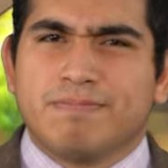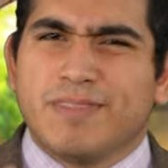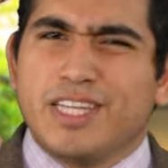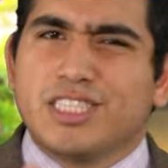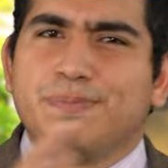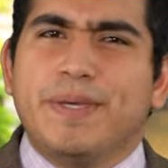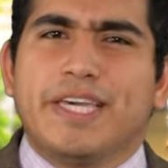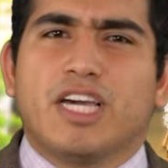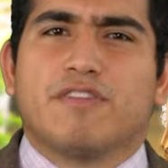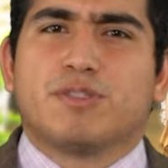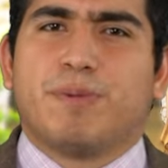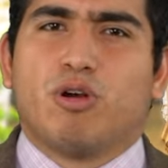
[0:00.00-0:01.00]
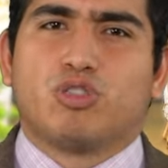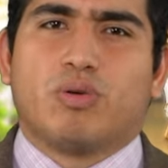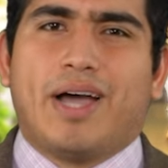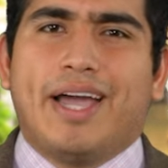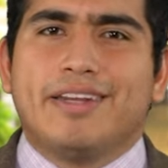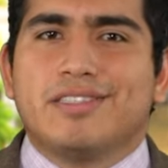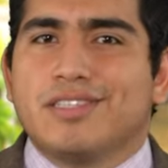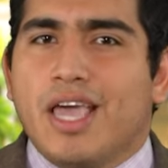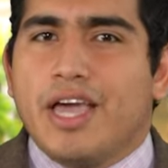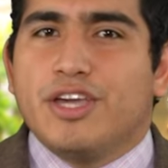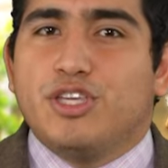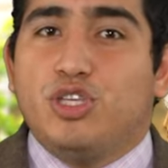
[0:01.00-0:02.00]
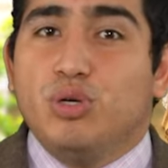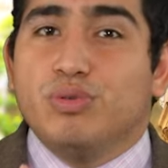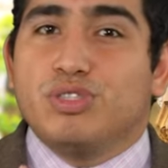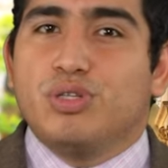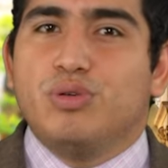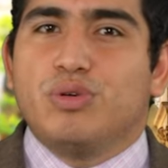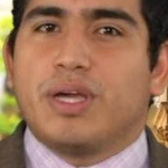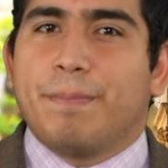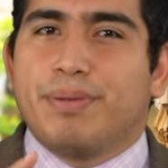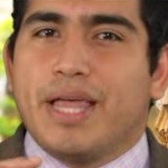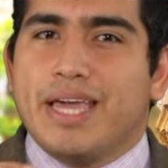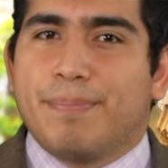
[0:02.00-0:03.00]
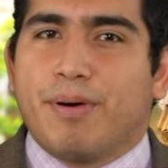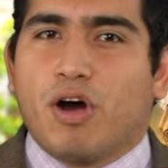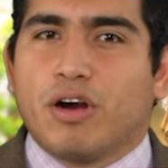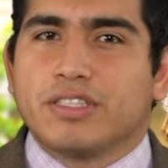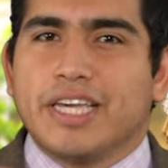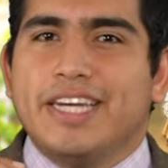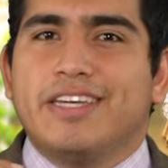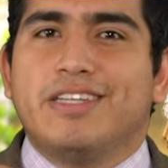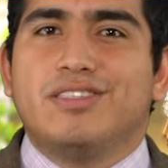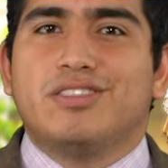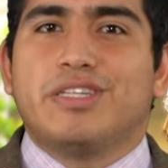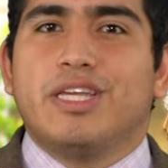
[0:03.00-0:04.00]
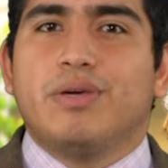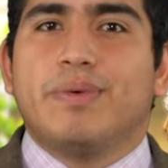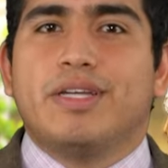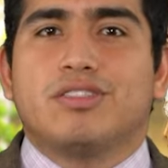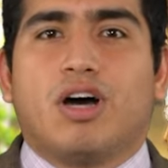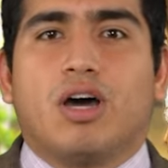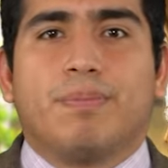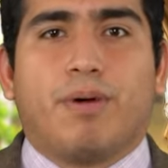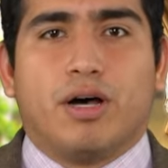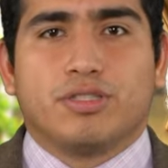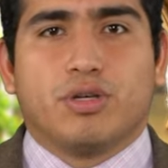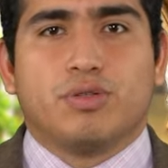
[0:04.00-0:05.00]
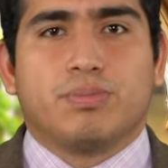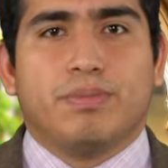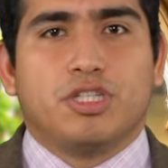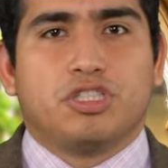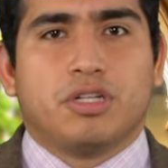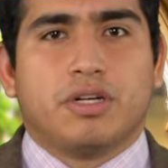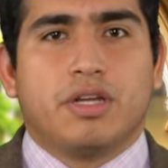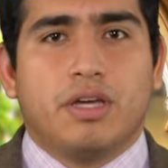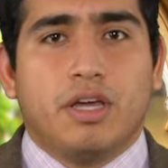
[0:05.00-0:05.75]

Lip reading: And speaking of spiritual guidance, you too can play a part in continuing Don Bosco's mission